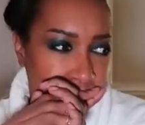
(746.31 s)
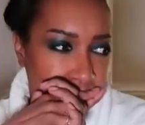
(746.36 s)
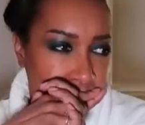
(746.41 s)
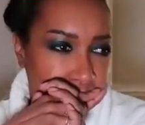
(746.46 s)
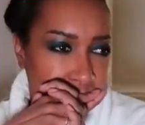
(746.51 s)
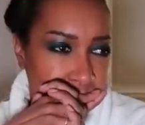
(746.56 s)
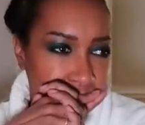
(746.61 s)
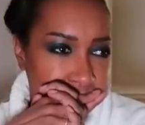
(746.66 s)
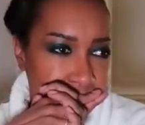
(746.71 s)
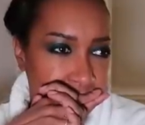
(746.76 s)

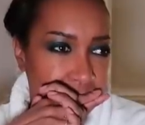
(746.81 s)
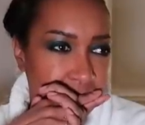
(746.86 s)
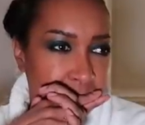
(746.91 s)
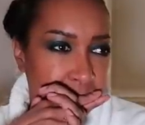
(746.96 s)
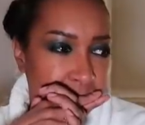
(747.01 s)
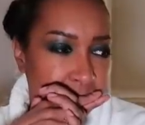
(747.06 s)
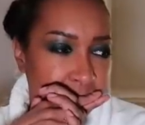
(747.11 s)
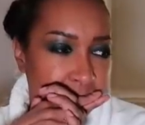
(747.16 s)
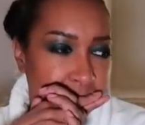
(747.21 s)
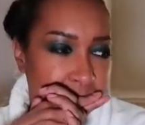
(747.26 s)
Why is
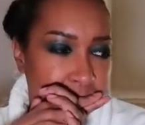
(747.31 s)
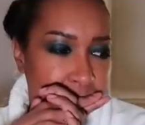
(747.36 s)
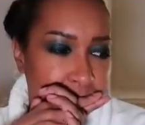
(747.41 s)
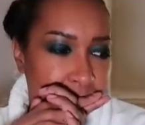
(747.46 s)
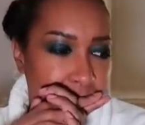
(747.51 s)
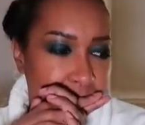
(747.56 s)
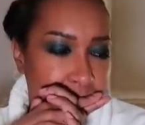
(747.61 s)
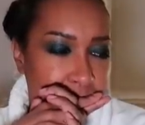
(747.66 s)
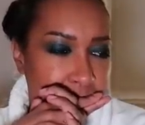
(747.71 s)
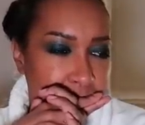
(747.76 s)
there
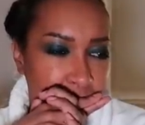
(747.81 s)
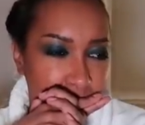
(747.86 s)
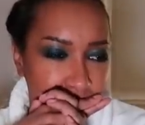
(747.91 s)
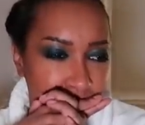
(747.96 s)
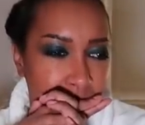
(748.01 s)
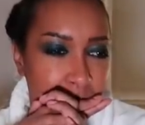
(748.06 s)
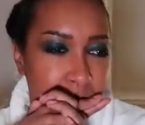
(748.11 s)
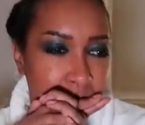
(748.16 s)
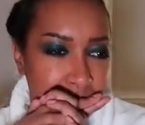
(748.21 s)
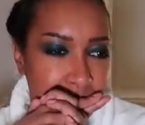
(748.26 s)

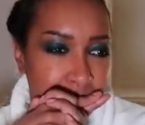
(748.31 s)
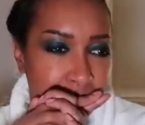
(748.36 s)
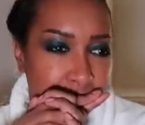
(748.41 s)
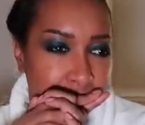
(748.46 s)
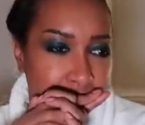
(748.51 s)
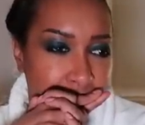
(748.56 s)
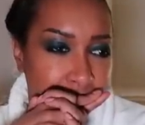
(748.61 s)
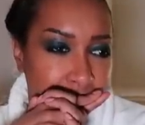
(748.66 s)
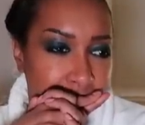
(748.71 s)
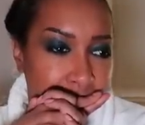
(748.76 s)
something
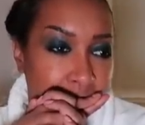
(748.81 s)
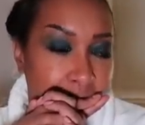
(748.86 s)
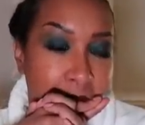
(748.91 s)
missing?